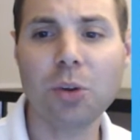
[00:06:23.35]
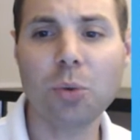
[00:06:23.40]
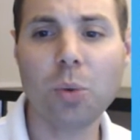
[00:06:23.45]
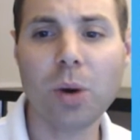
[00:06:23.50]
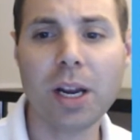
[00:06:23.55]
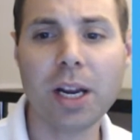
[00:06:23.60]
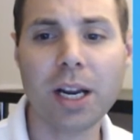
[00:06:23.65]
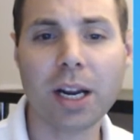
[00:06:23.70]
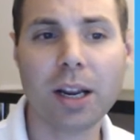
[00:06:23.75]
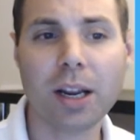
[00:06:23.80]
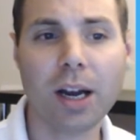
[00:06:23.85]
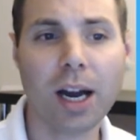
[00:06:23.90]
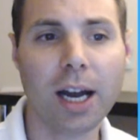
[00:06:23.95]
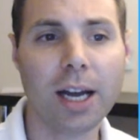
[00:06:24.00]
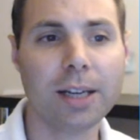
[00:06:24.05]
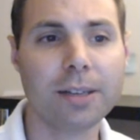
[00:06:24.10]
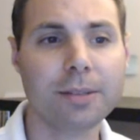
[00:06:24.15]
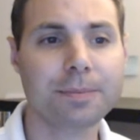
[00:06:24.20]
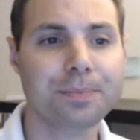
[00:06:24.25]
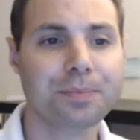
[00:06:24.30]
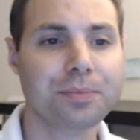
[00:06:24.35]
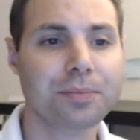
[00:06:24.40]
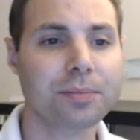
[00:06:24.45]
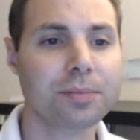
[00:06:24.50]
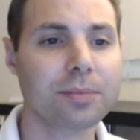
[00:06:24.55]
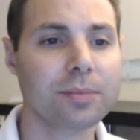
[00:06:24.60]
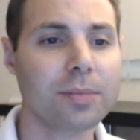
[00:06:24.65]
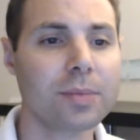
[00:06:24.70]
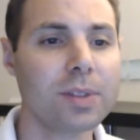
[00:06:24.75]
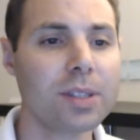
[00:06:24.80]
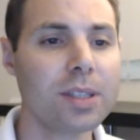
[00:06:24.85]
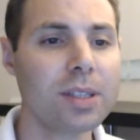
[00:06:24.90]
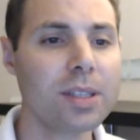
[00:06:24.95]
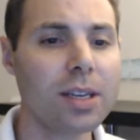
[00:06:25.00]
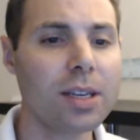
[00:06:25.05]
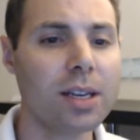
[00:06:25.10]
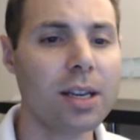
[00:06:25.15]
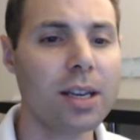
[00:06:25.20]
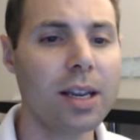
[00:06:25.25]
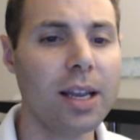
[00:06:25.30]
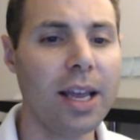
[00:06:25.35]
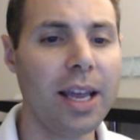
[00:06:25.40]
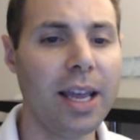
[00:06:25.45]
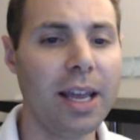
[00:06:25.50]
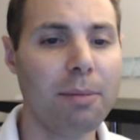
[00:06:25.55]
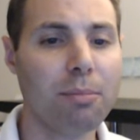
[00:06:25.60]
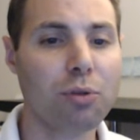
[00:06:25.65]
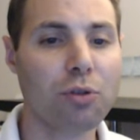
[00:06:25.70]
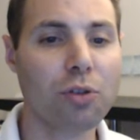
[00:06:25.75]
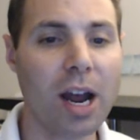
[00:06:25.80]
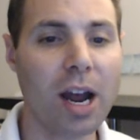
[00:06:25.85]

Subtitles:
you went and got a